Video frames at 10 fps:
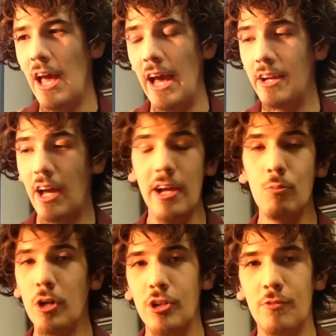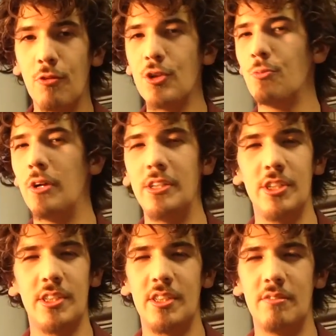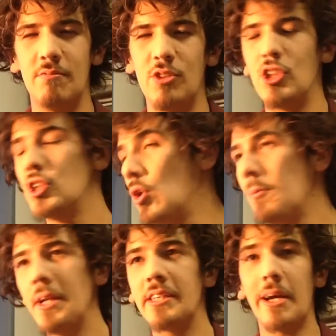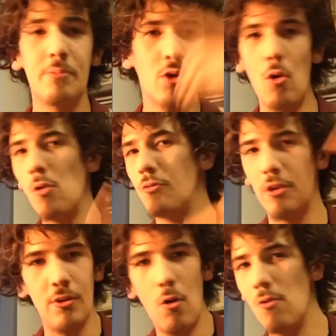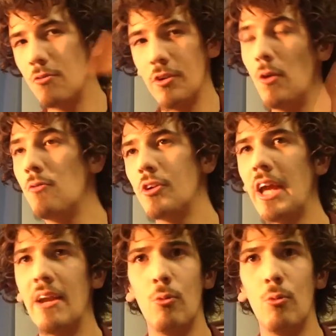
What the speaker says: and I had watched the first one just so many times over and over and over again,